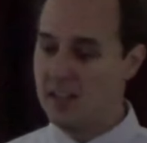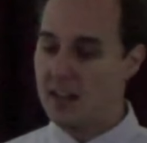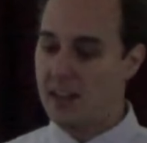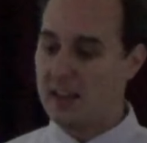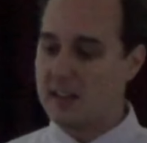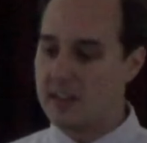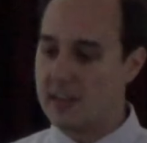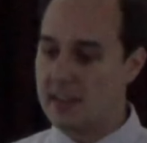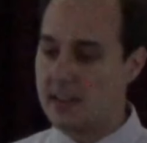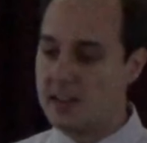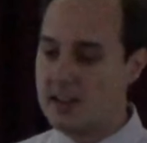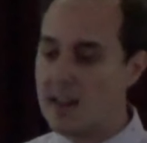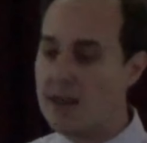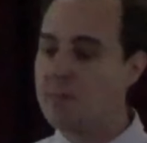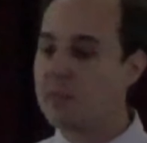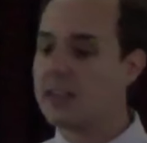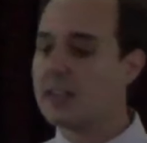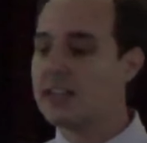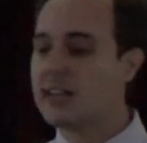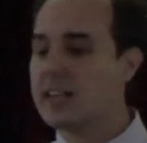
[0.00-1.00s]
Uh,
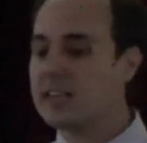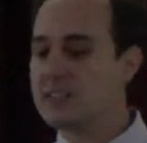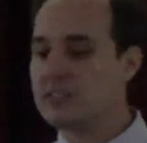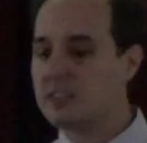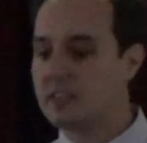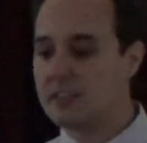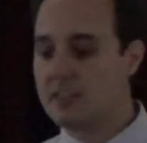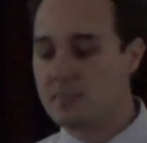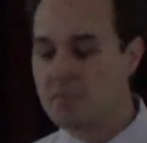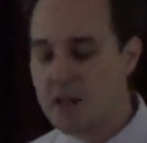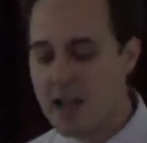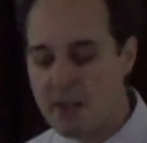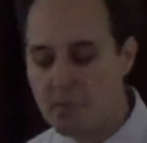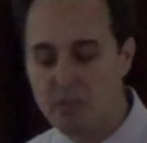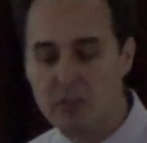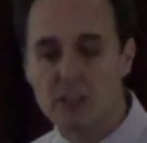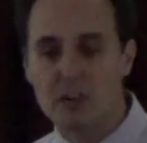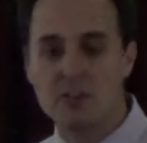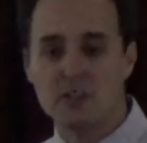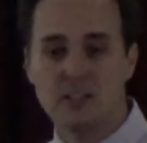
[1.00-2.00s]
Nebuchadnezzar and the
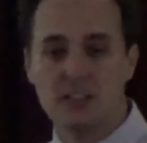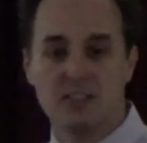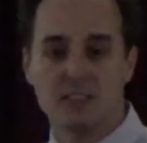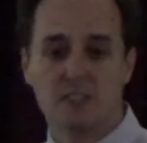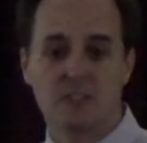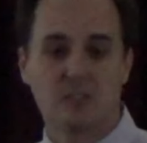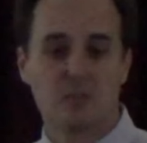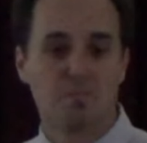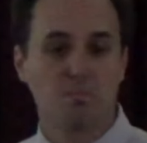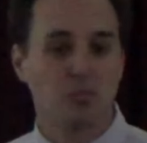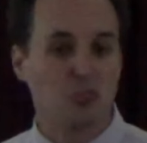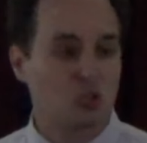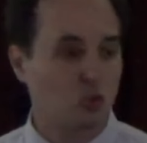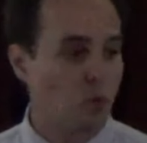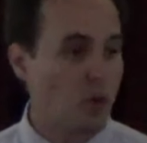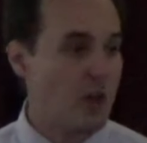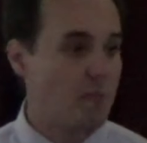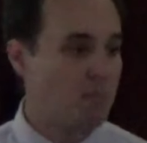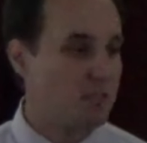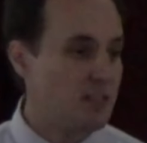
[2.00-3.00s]
Babylonians
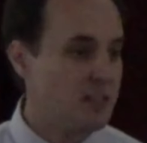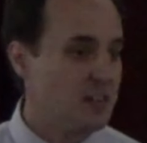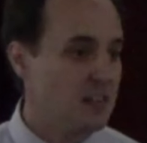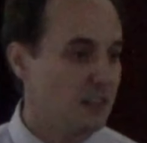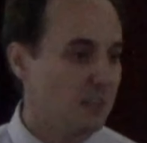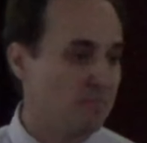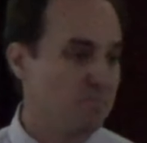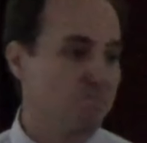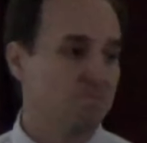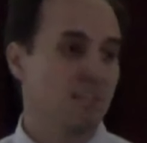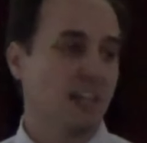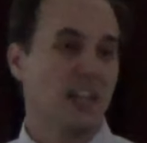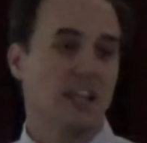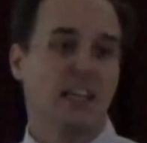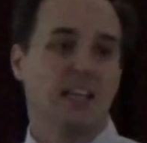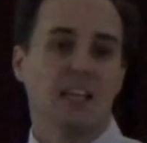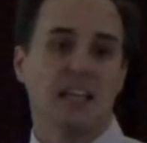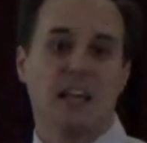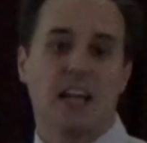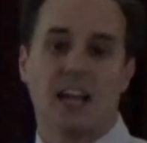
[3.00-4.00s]
swept in,
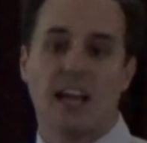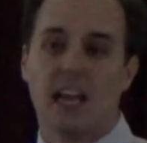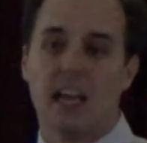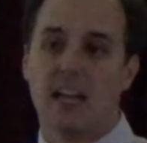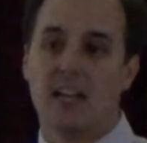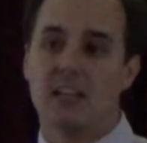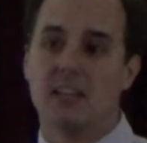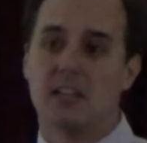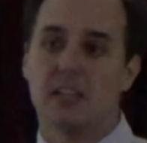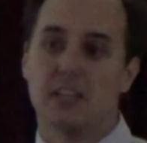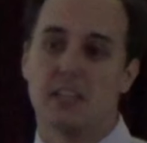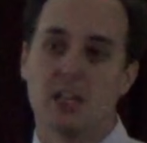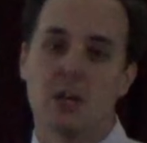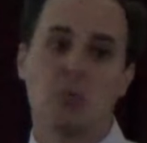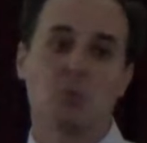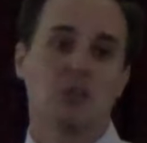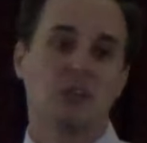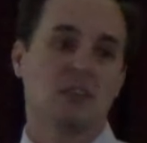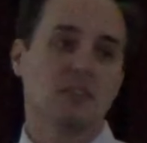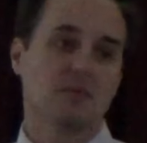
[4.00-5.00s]
and uh, there
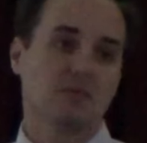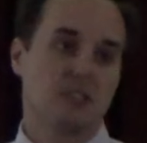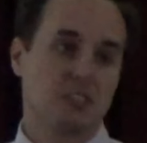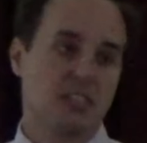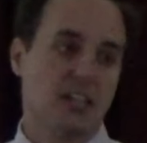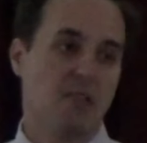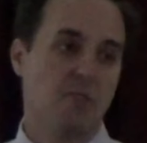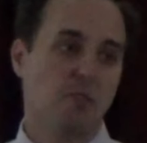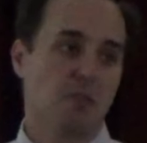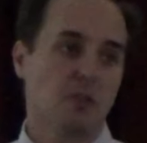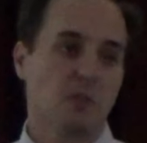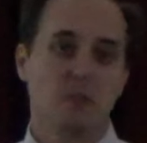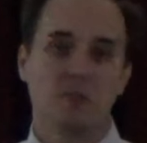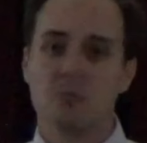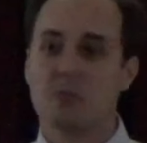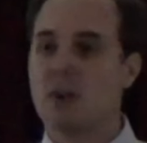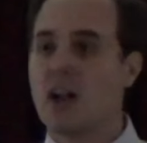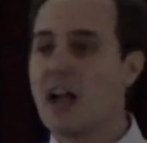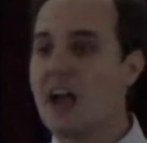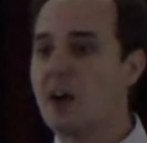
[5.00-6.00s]
were several
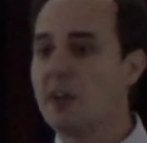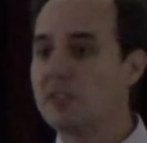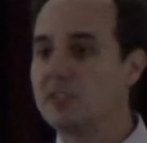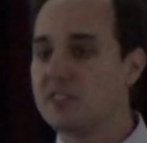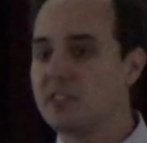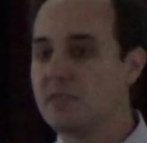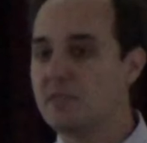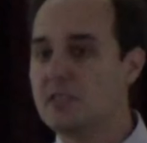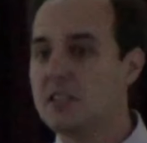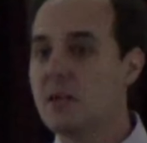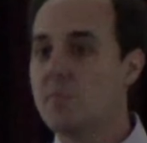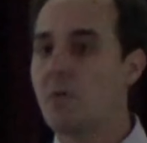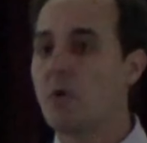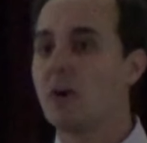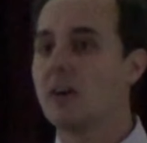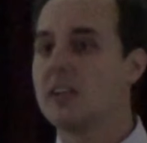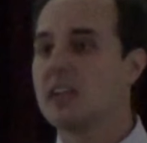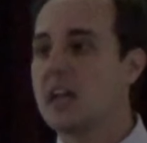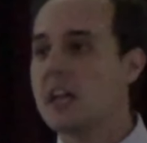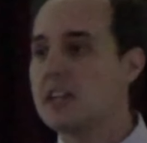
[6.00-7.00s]
rounds of
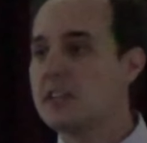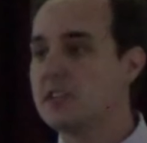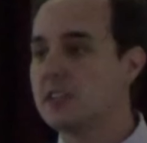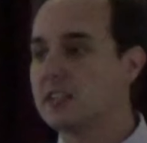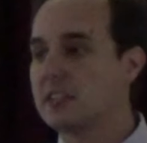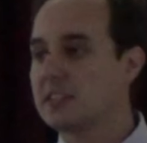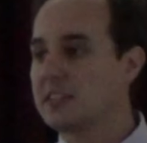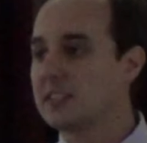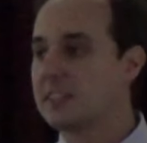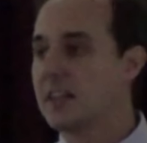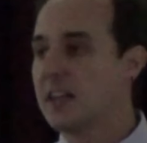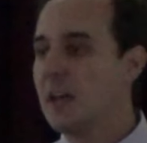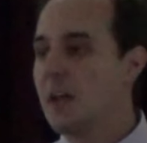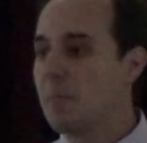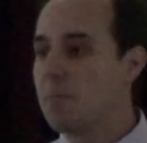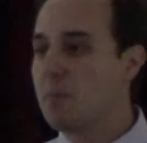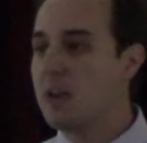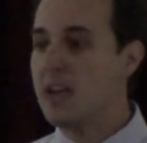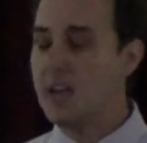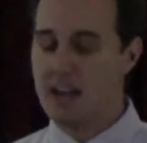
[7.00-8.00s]
deportations
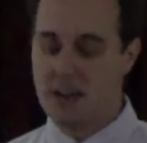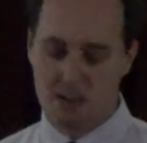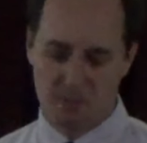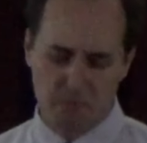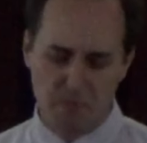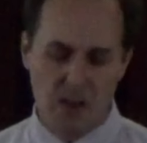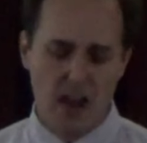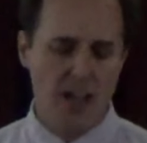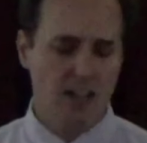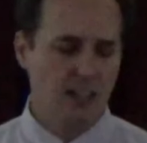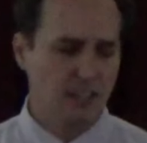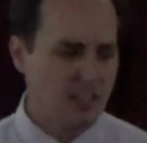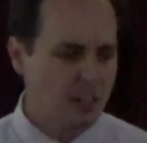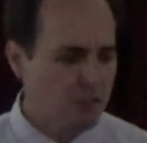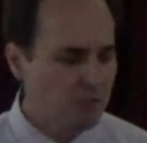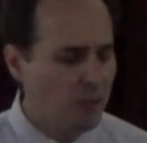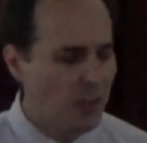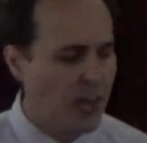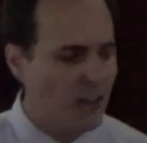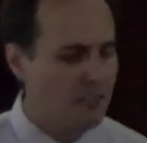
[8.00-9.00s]
made. And finally,
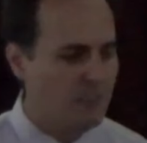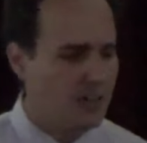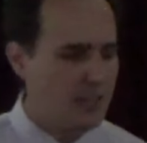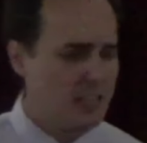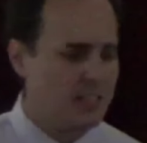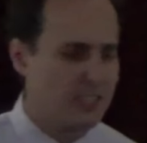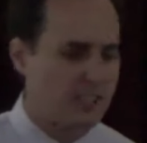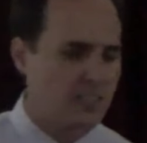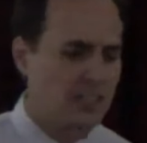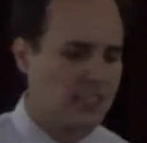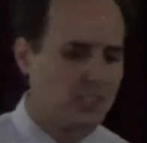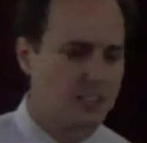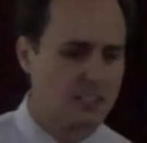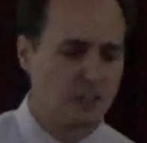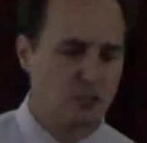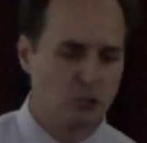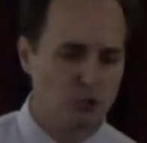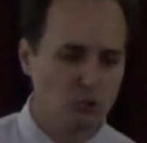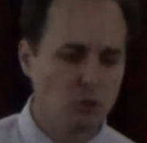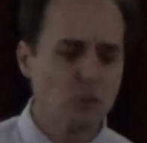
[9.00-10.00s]
in 586,
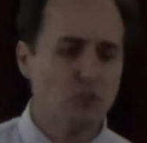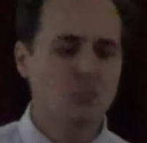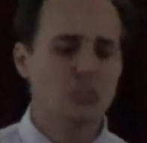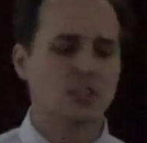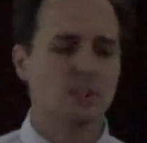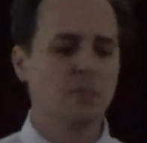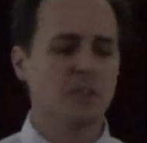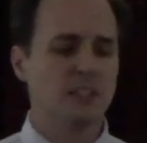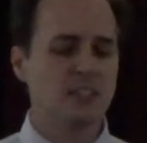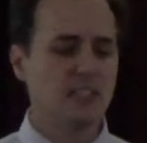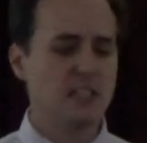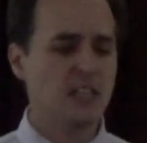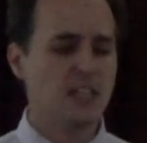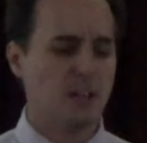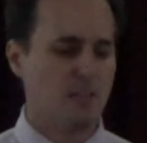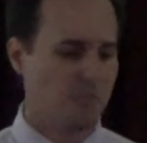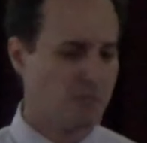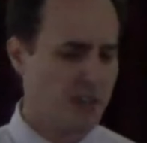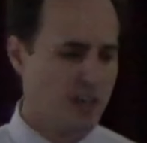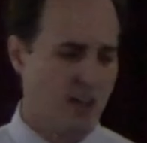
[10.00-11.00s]
Jerusalem, the
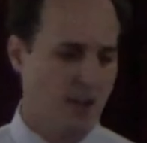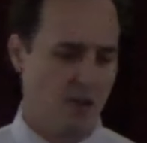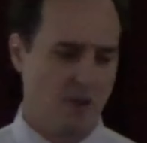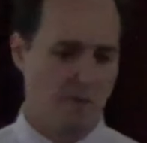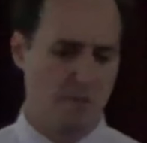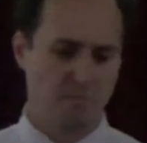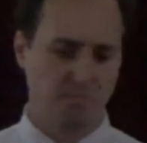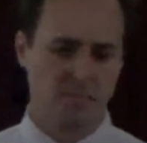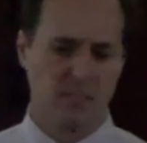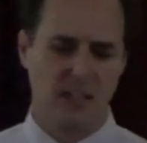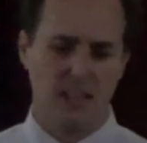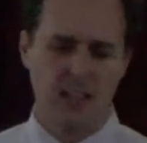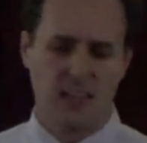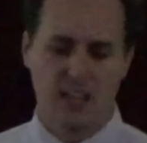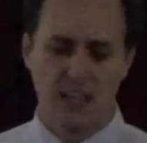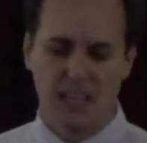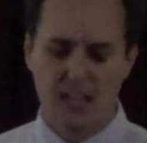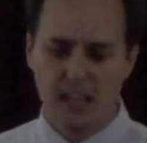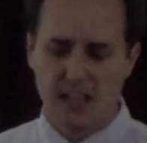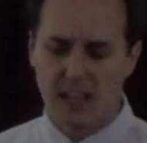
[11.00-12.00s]
city, fell,
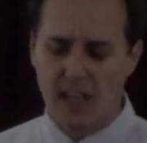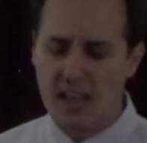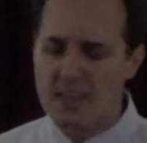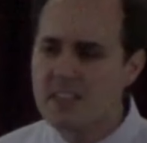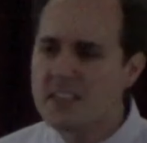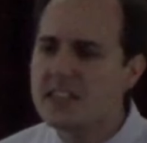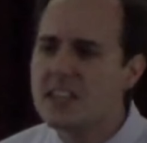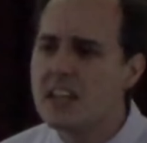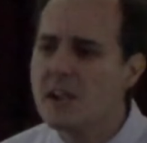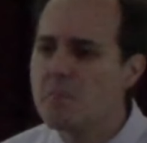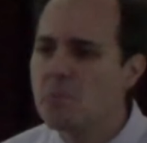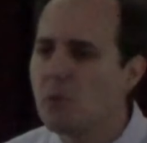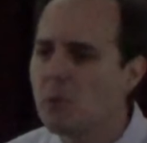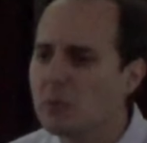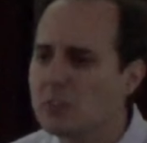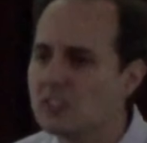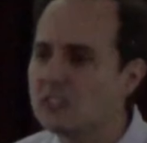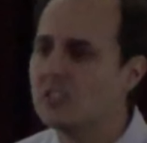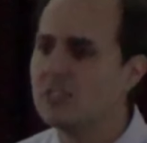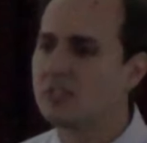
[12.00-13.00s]
and the temple
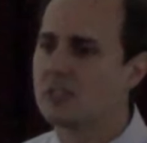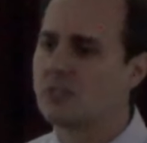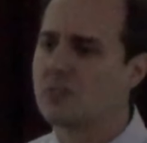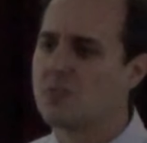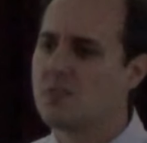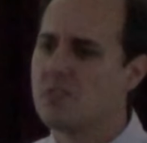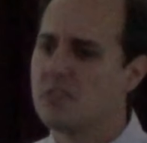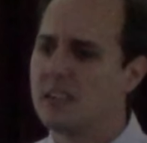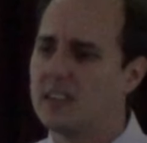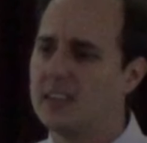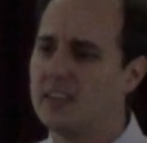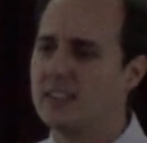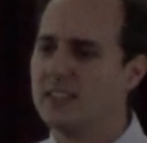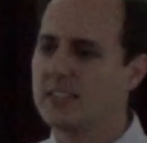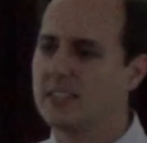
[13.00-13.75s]
was destroyed.